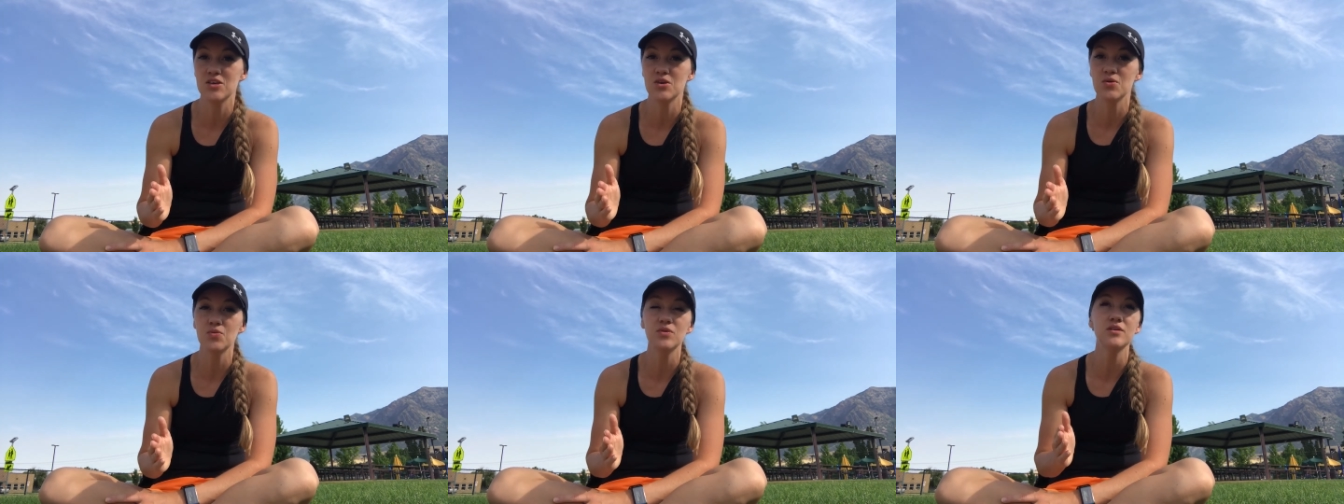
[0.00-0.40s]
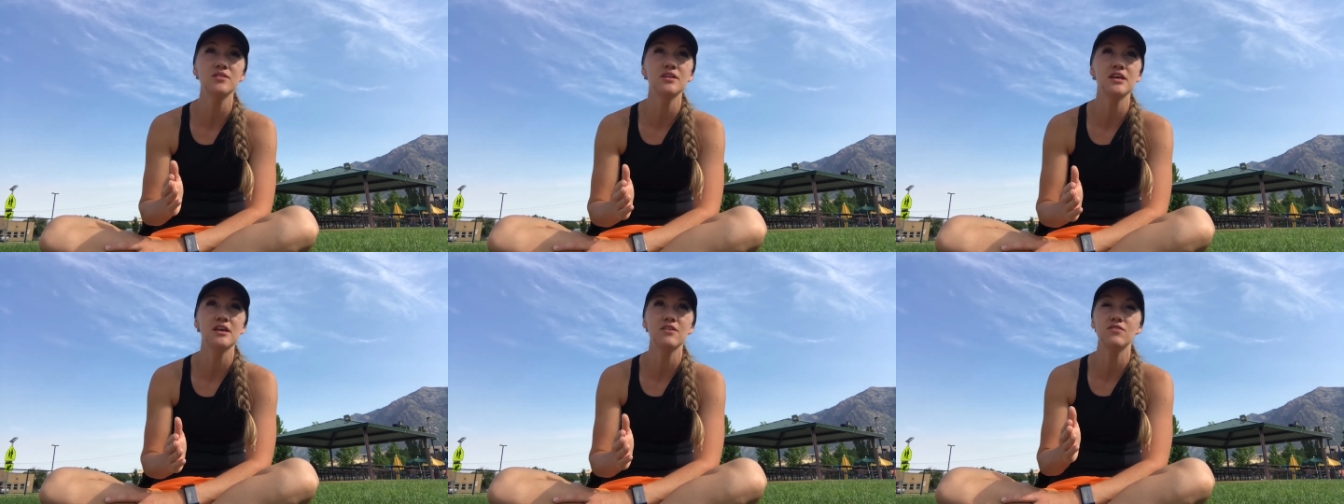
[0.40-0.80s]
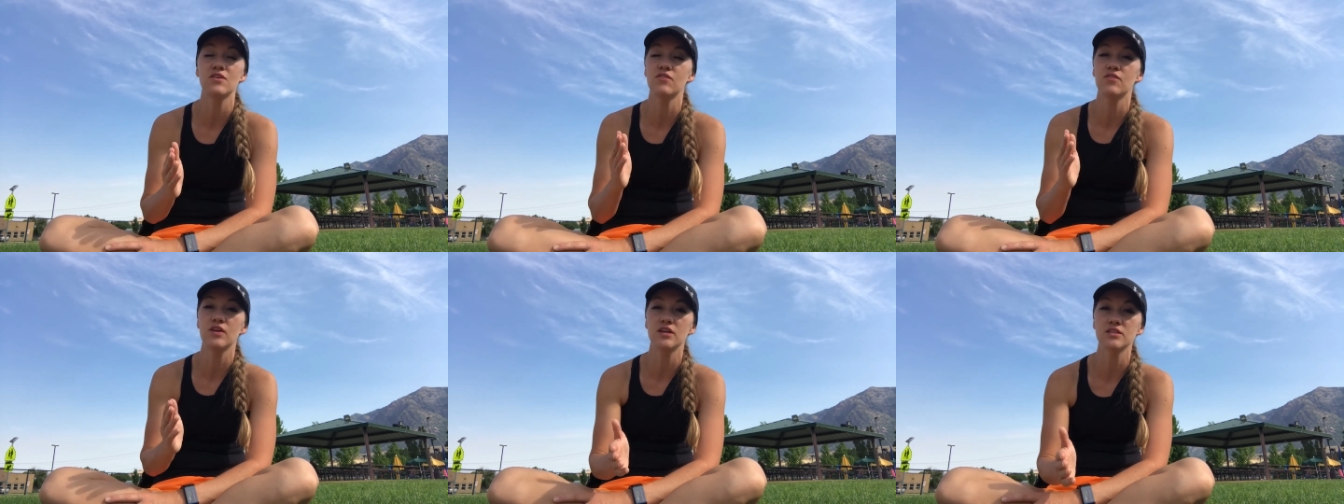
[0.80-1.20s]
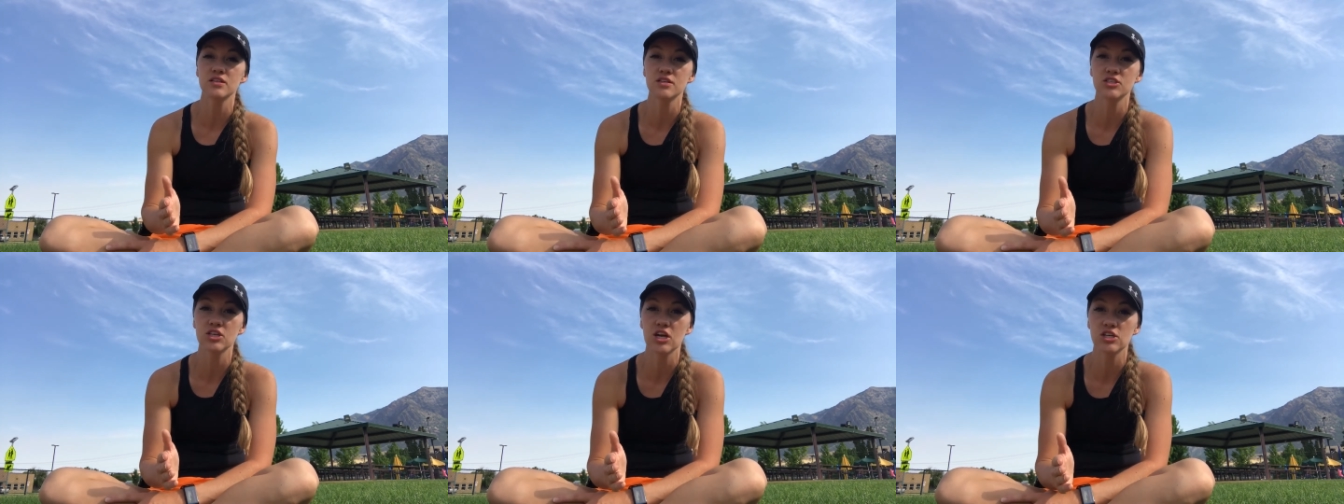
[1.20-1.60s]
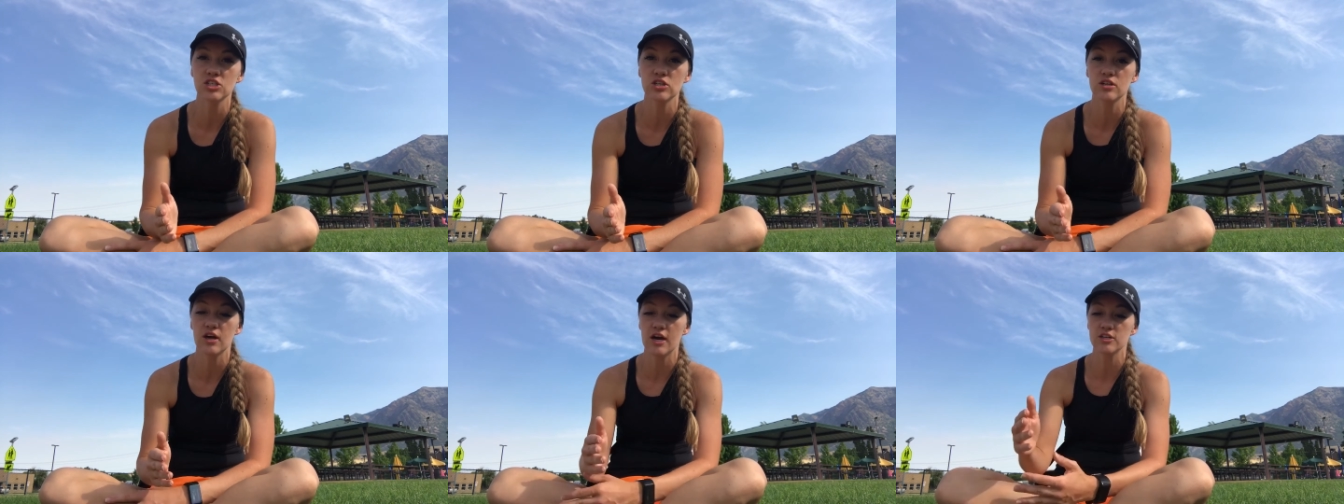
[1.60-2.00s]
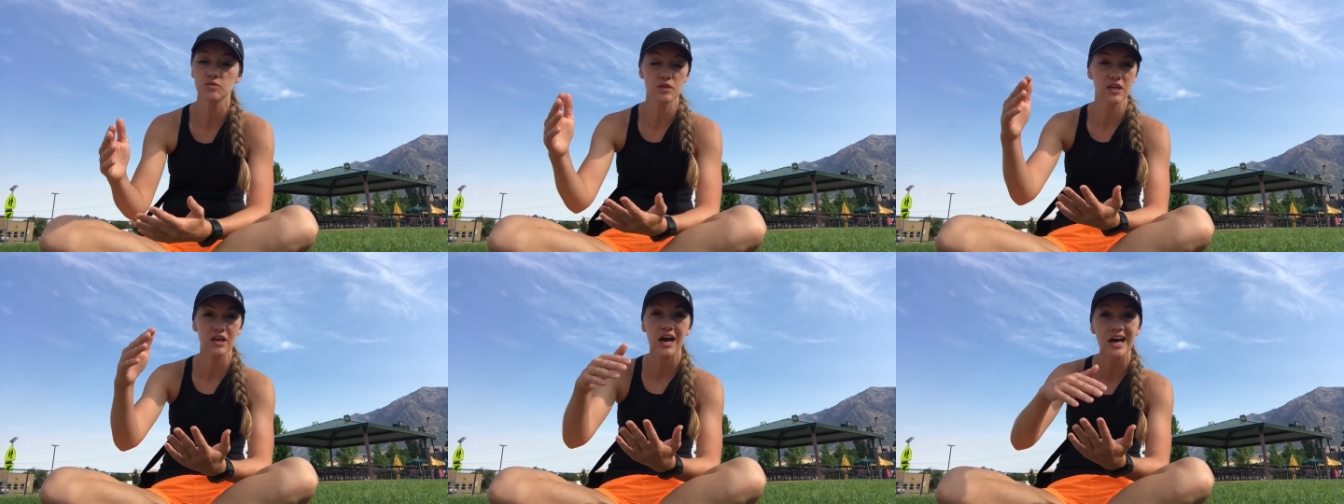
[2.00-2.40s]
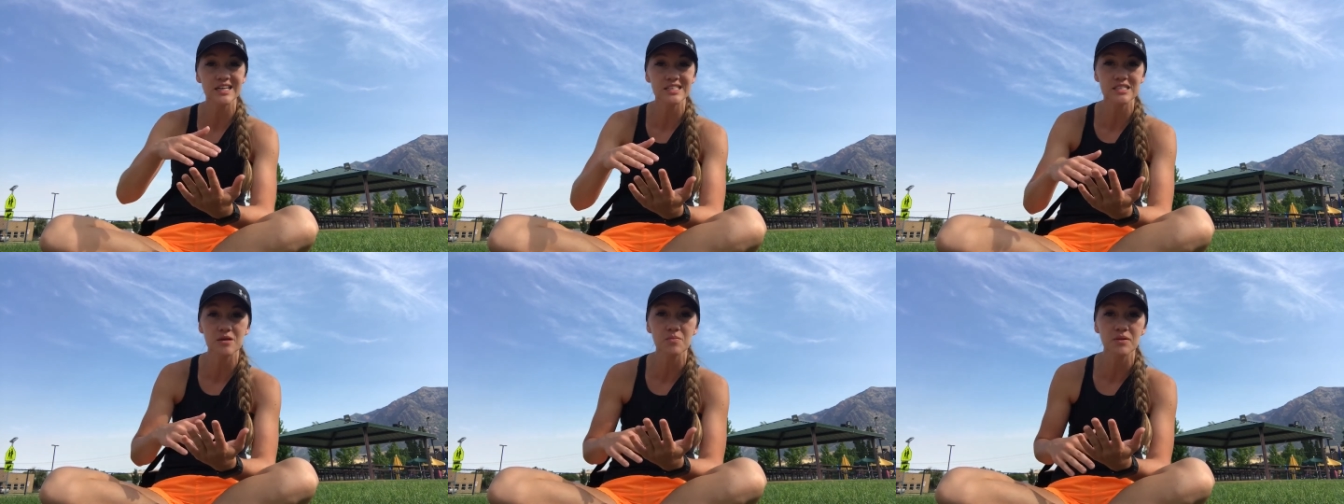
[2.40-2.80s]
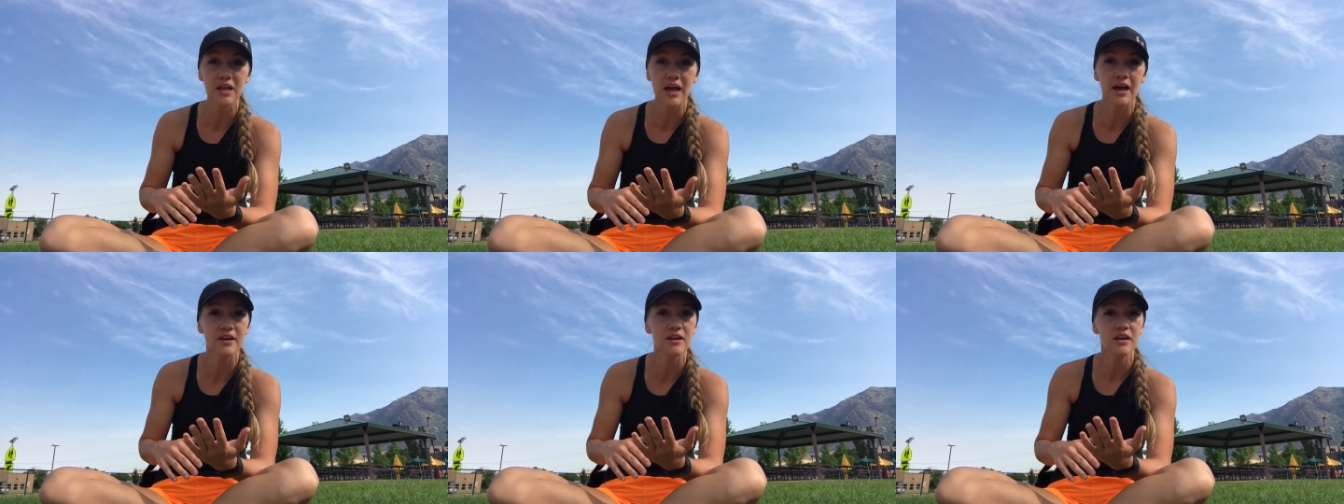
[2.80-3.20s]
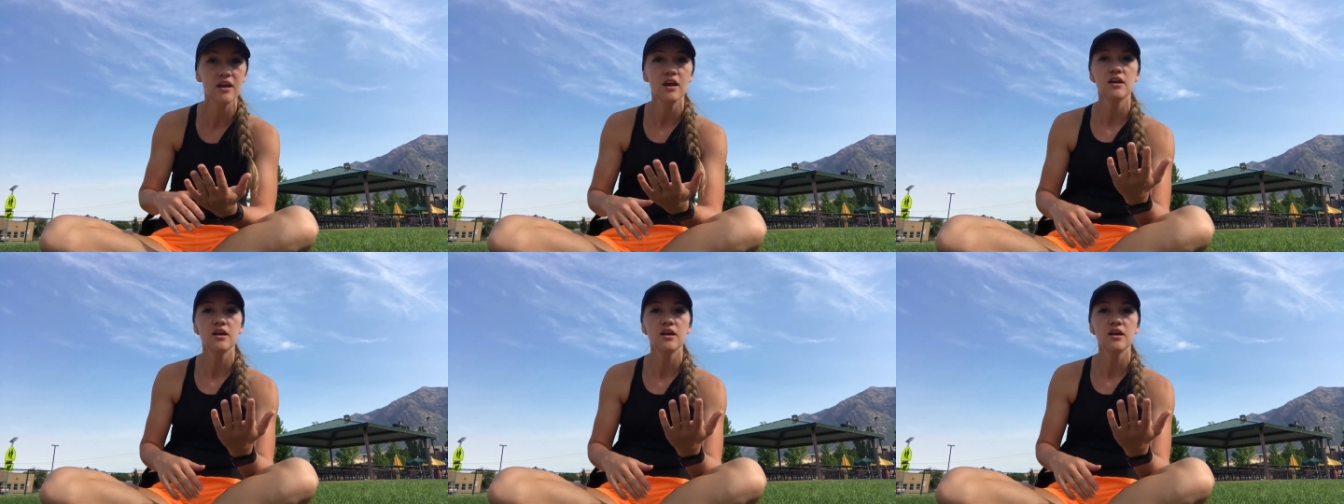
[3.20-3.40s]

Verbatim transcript: you will leave the fitness education class with a custom plan.